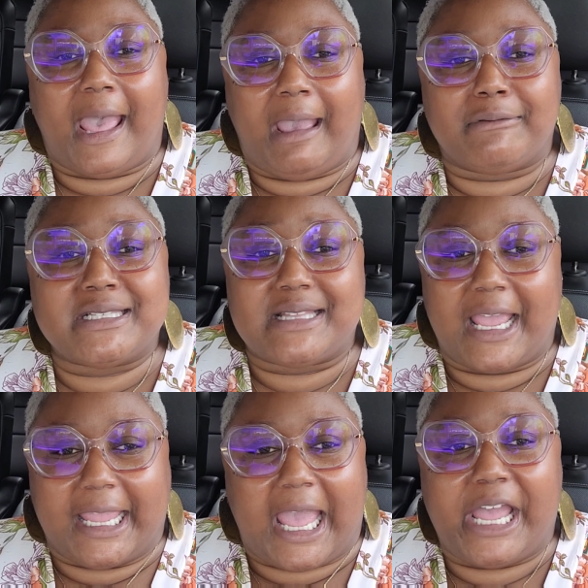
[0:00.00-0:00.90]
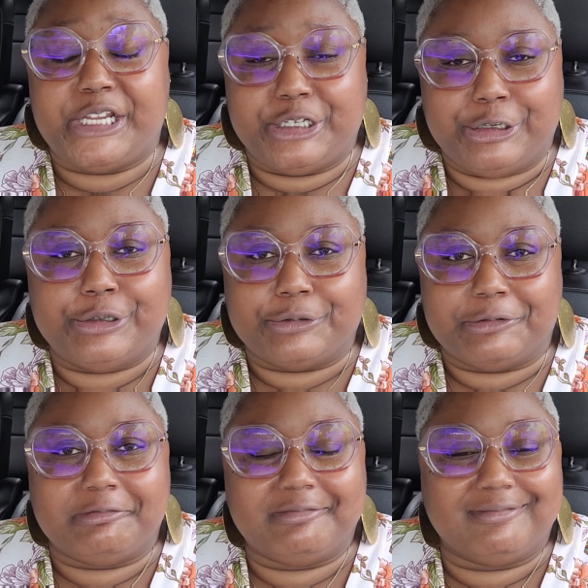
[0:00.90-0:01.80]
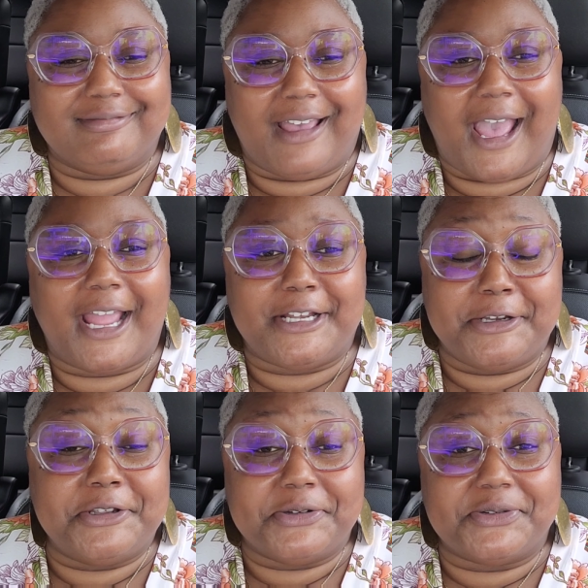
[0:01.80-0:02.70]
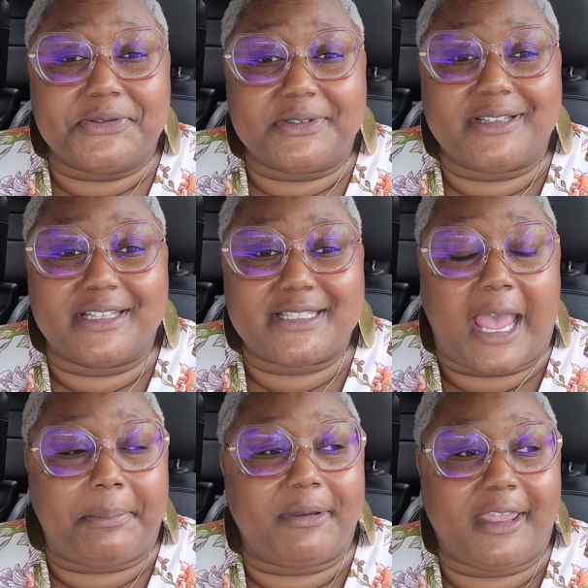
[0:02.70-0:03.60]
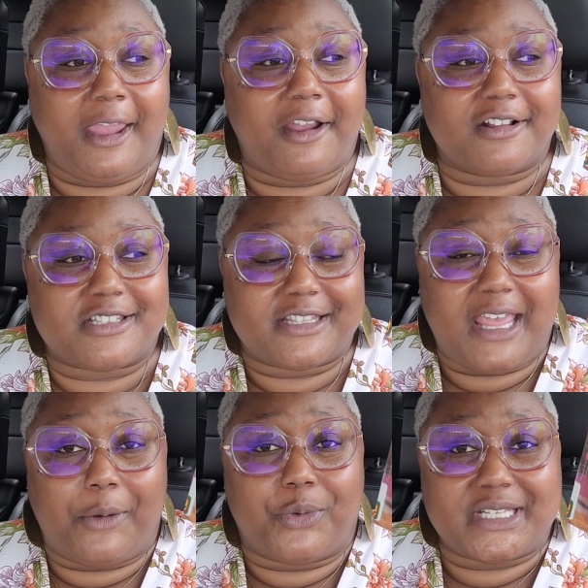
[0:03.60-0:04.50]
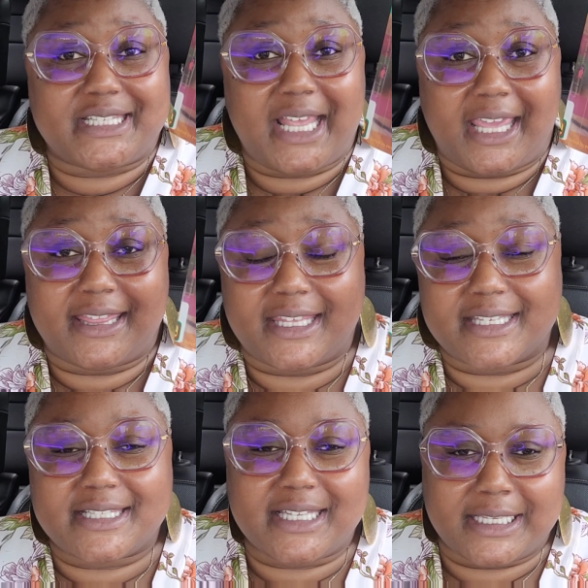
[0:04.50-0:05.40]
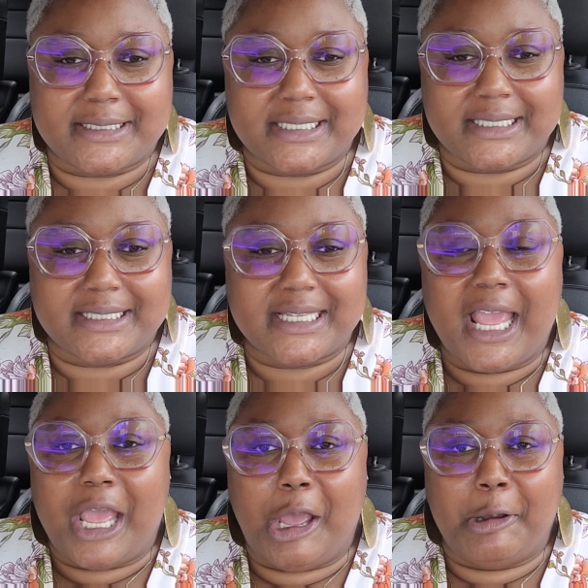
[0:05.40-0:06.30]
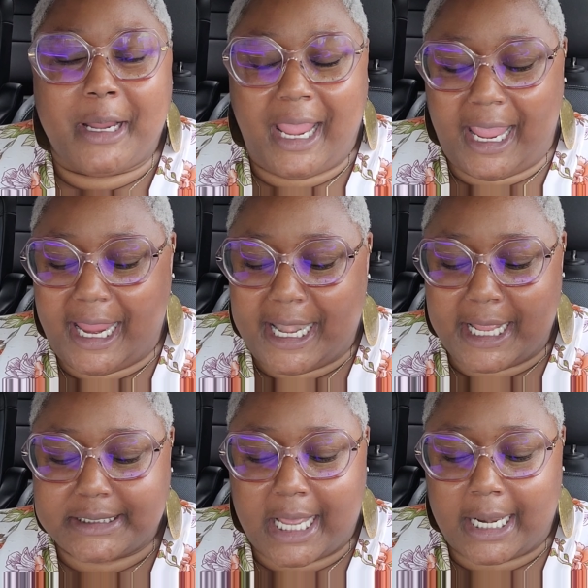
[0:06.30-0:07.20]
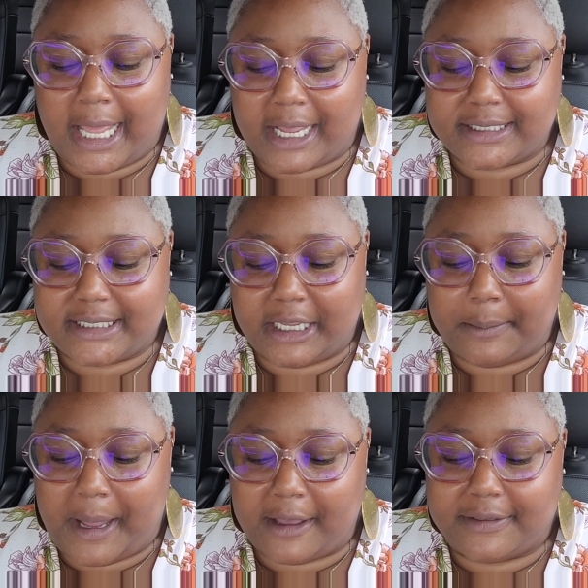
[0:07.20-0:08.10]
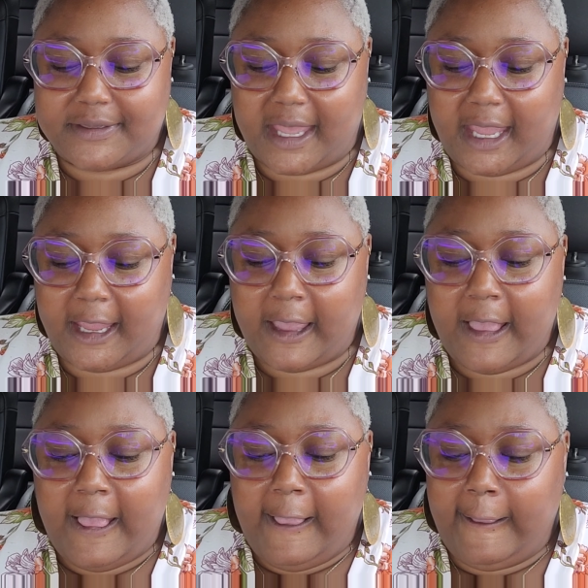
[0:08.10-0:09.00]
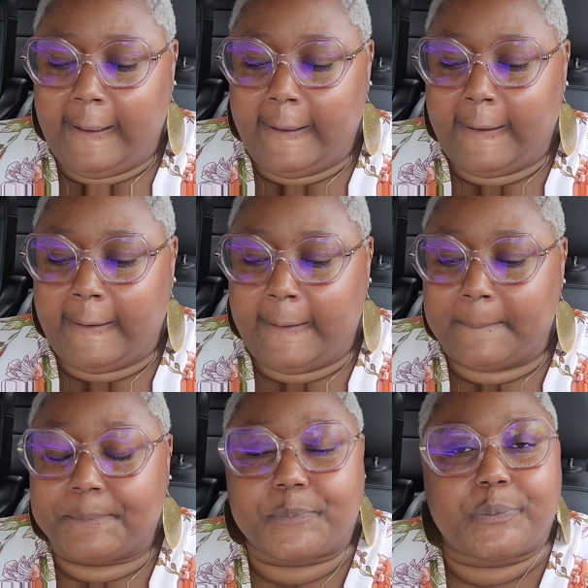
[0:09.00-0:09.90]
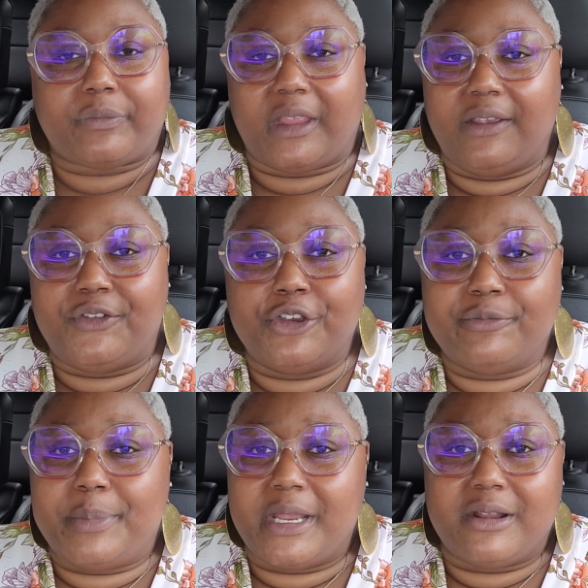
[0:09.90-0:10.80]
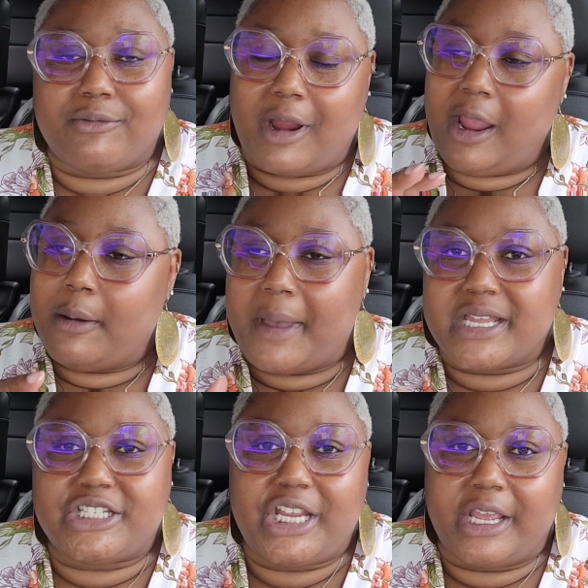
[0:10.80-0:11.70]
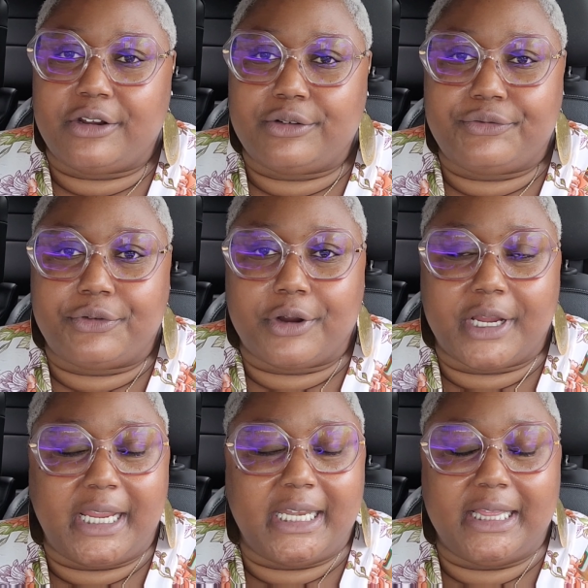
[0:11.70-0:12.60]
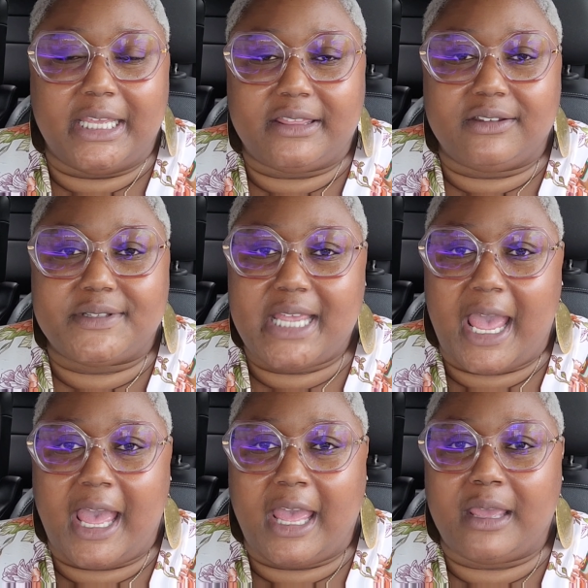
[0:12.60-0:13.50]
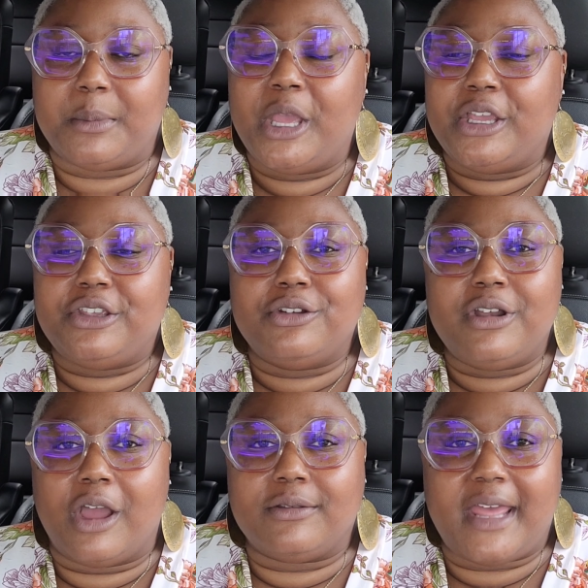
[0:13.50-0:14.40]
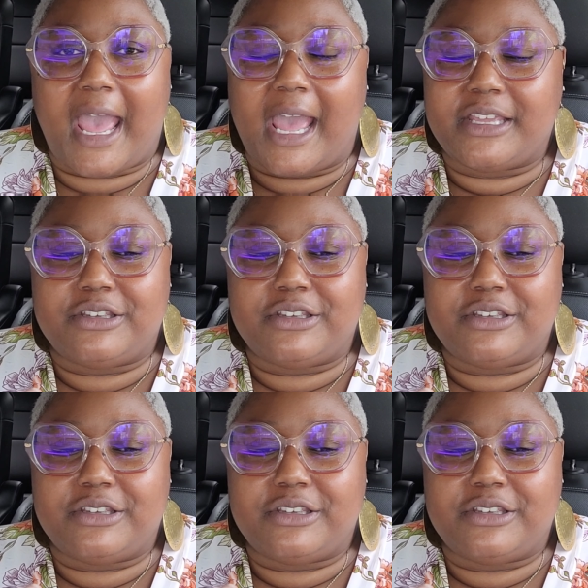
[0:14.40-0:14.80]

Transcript: i was like i knew I knew the type of character that would say this sentence. Okay, and that's all I'll say about that. Um, if you've been around my channel for any length of time, you know that I